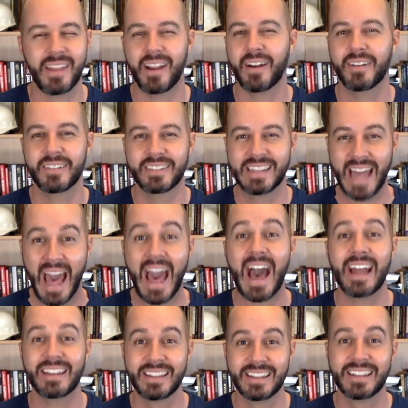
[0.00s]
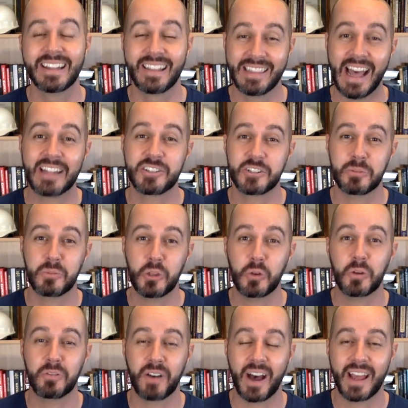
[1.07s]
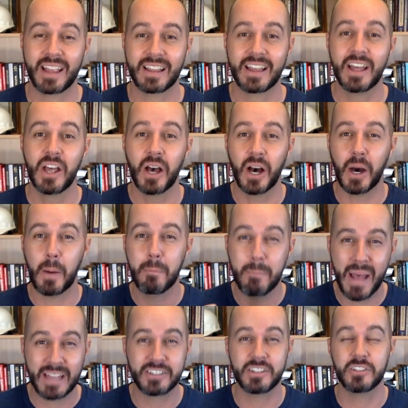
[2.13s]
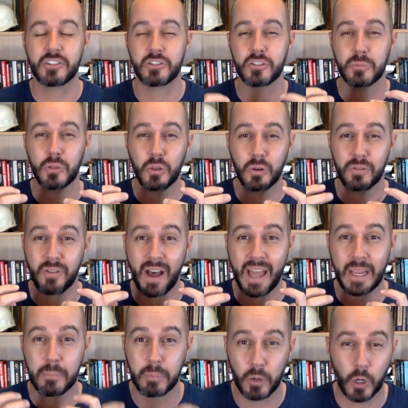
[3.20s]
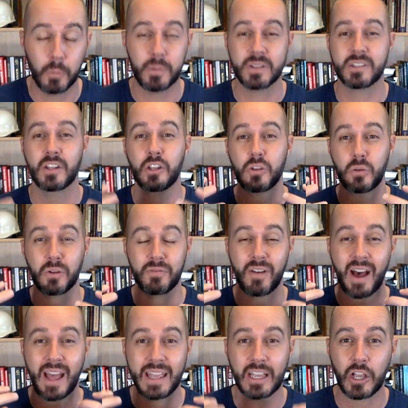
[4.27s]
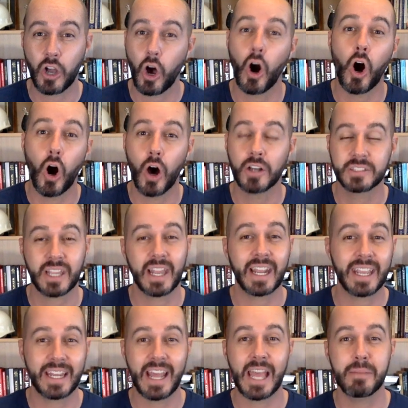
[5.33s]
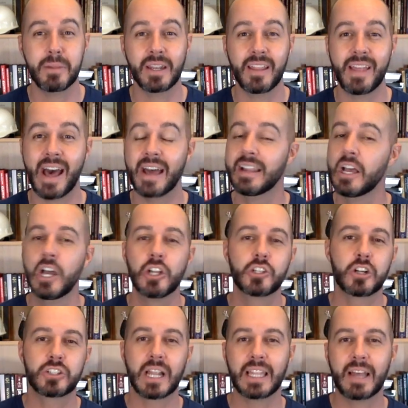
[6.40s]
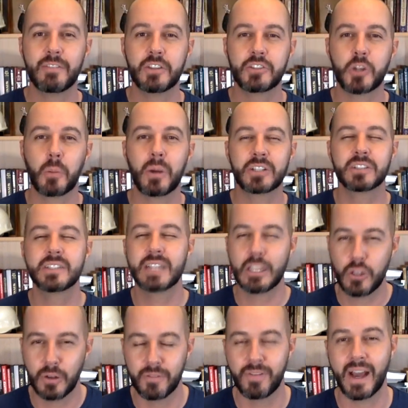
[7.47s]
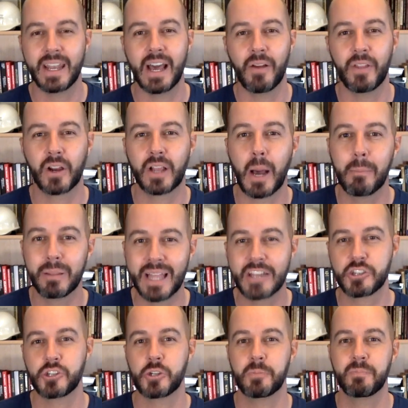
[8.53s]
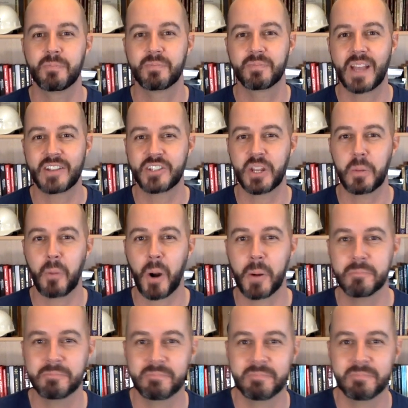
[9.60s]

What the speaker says: there, that's some unifying message and some unifying purpose and a unifying cause. Can I get an amen to that? Church, I love you so much. Let's stay unified out there. God bless you. I'll see you tomorrow.